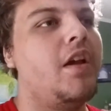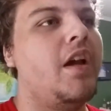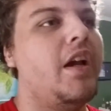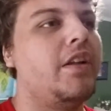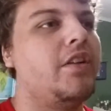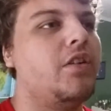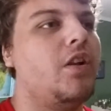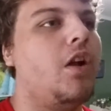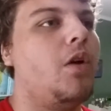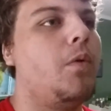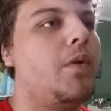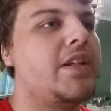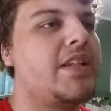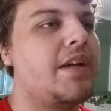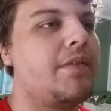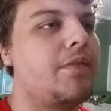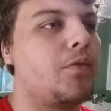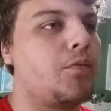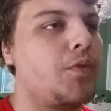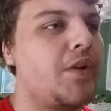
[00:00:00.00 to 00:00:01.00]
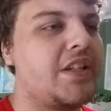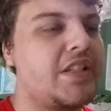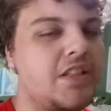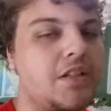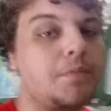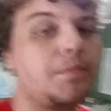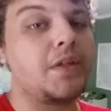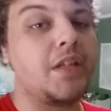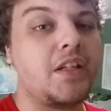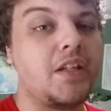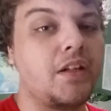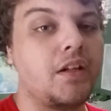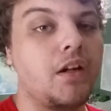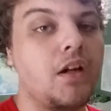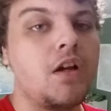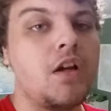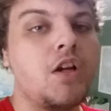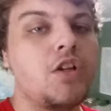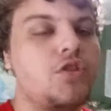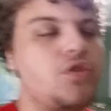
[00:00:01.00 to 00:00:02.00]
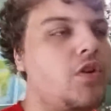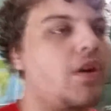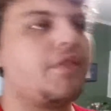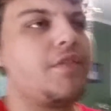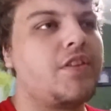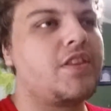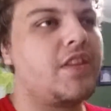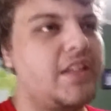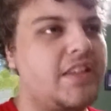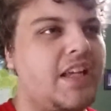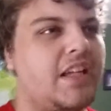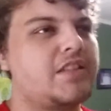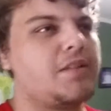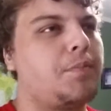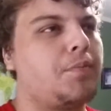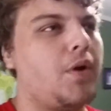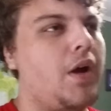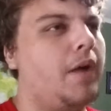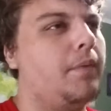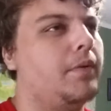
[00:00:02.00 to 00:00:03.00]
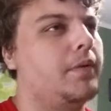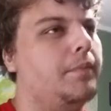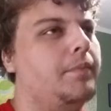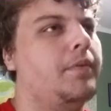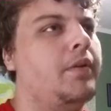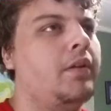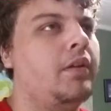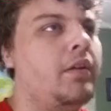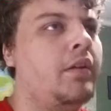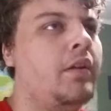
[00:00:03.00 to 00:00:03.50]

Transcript: And you'll always have a reason to be here. So never think that's a problem.